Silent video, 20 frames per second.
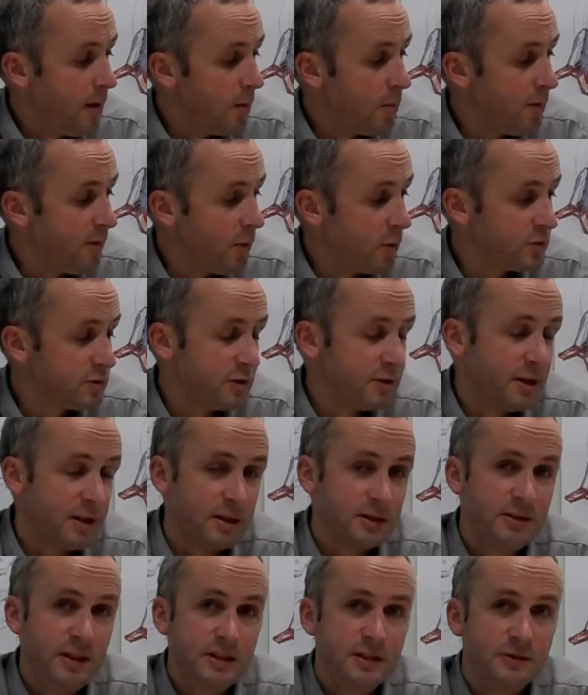We've also done
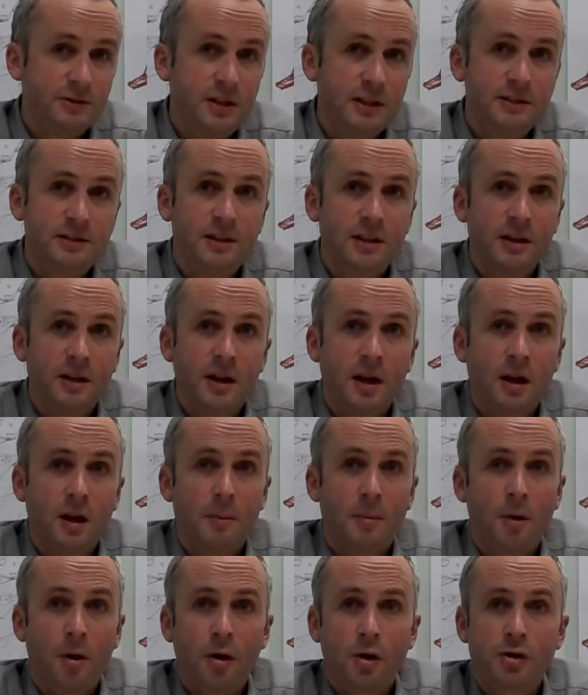extensive testing in our
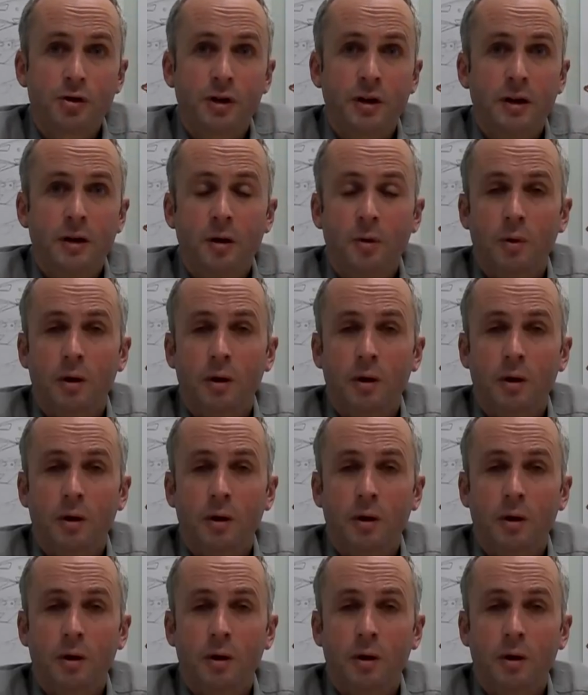laboratory.